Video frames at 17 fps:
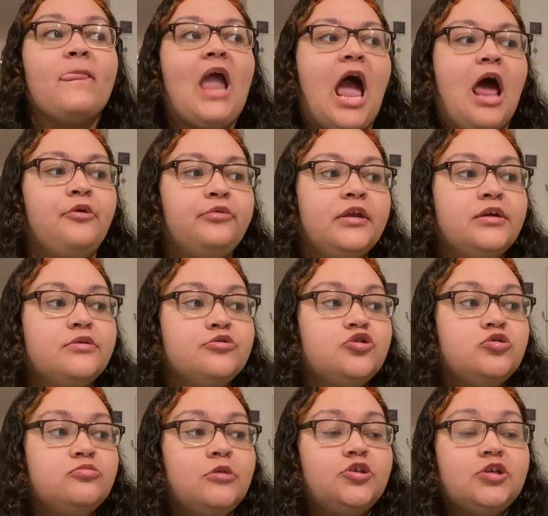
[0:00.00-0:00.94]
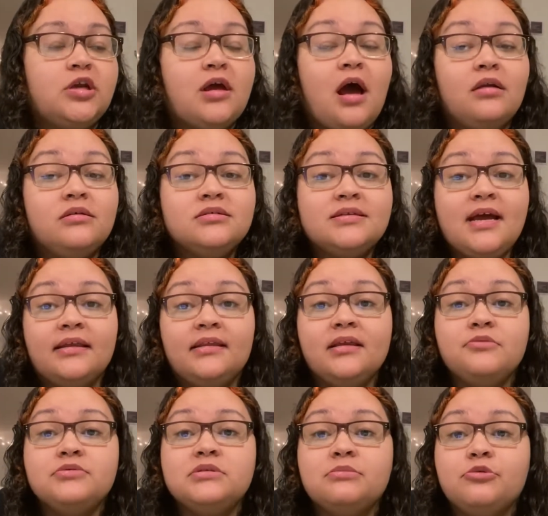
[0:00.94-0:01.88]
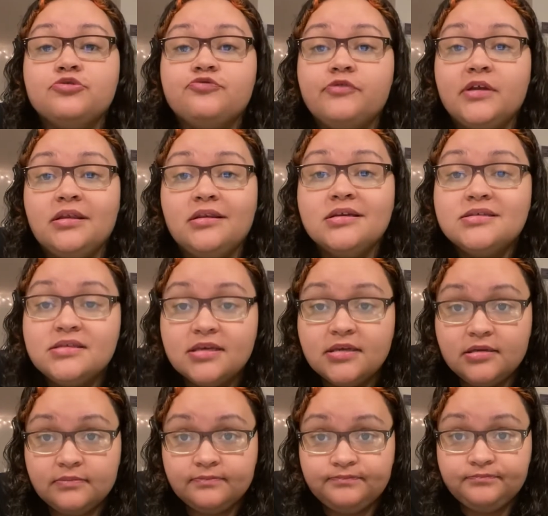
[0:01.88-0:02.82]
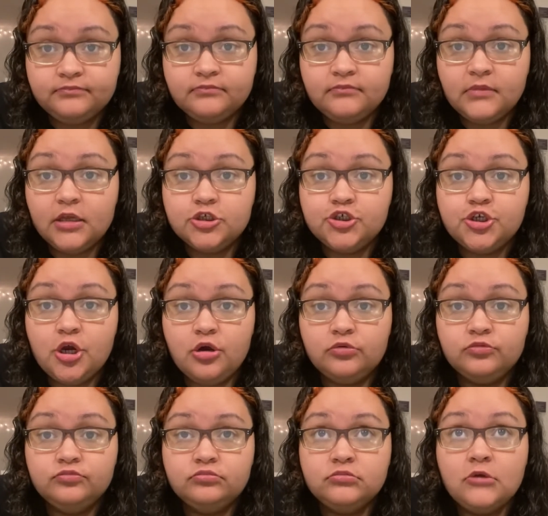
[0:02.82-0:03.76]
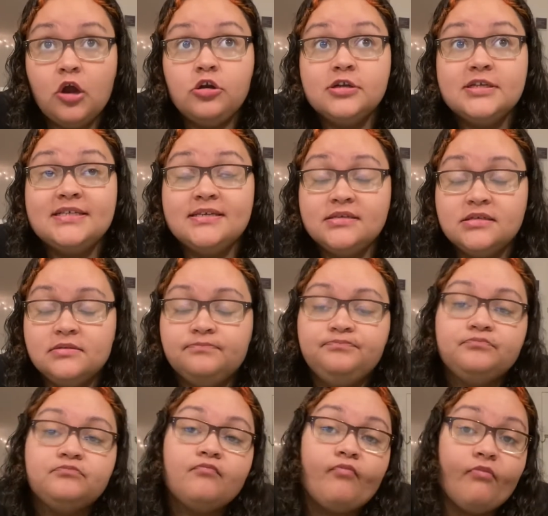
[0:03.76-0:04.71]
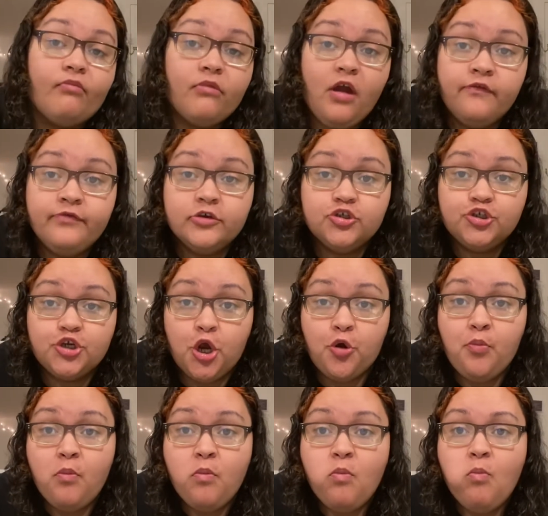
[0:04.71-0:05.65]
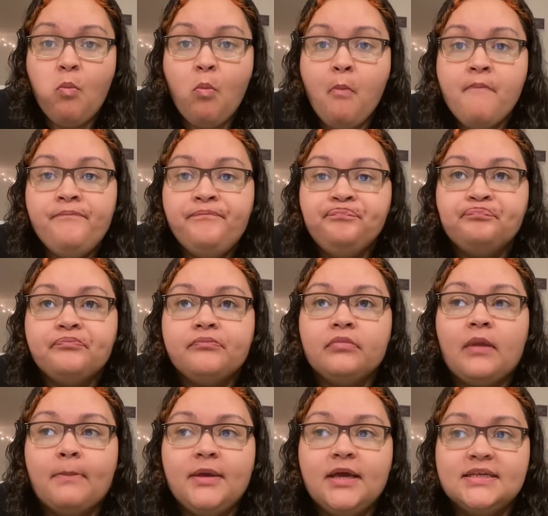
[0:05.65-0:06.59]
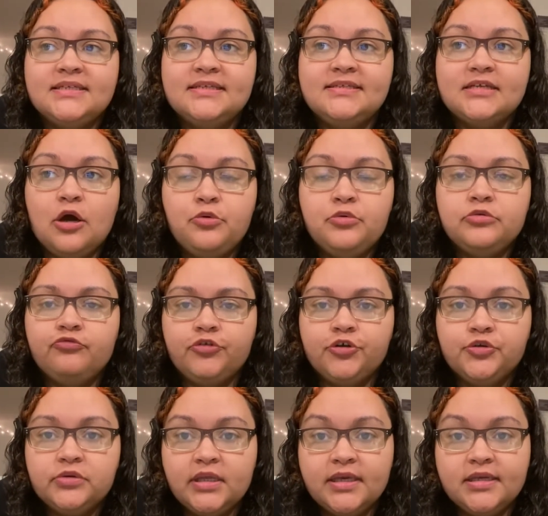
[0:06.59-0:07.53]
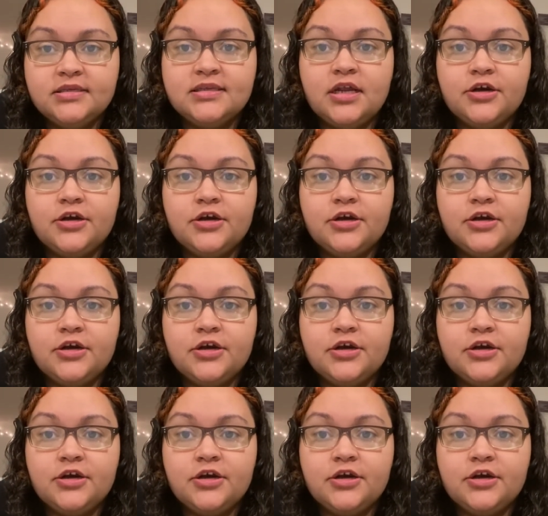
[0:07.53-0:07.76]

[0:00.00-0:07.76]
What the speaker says: I don't think it was too much. Honestly, I think it was the most realistic show or season of this show because it dealt with real things that